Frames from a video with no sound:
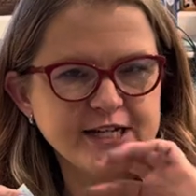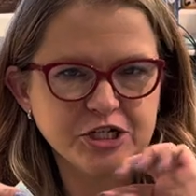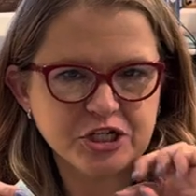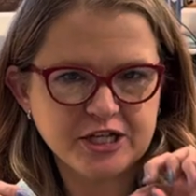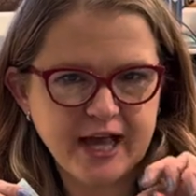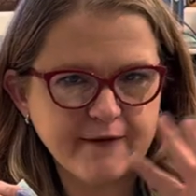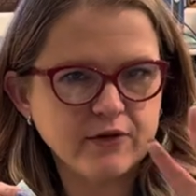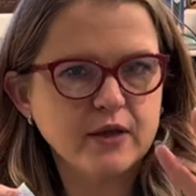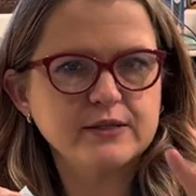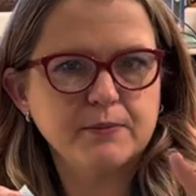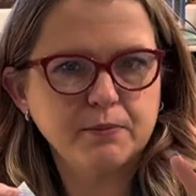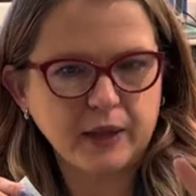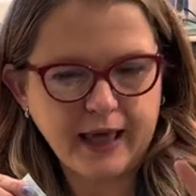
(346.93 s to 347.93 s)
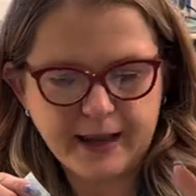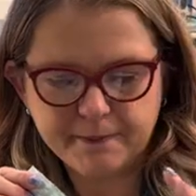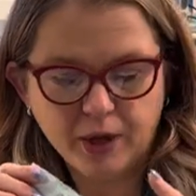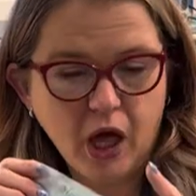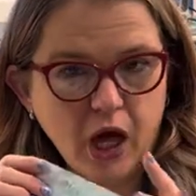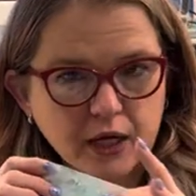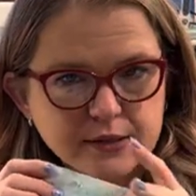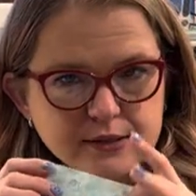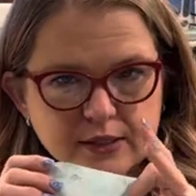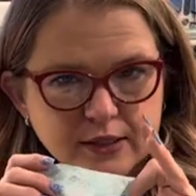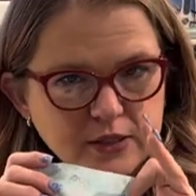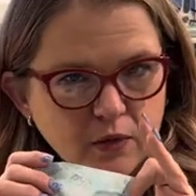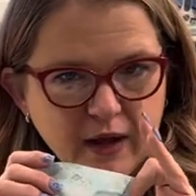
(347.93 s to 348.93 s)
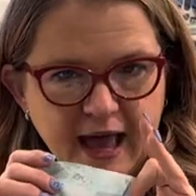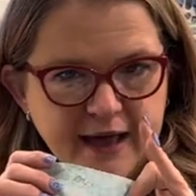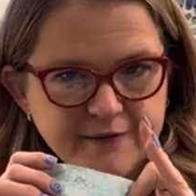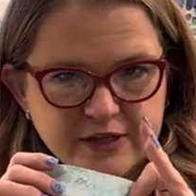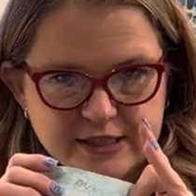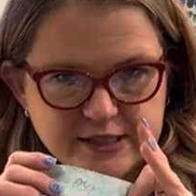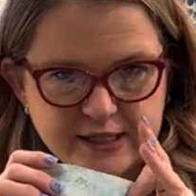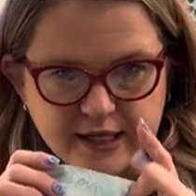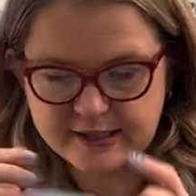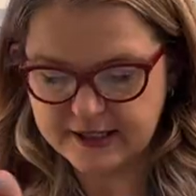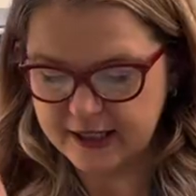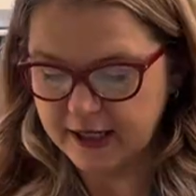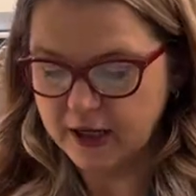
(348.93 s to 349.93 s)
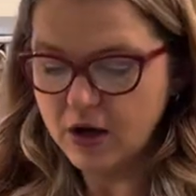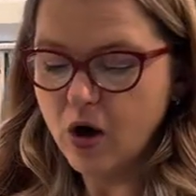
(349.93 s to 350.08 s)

You just have some blank blocks that don't have any sticks in it.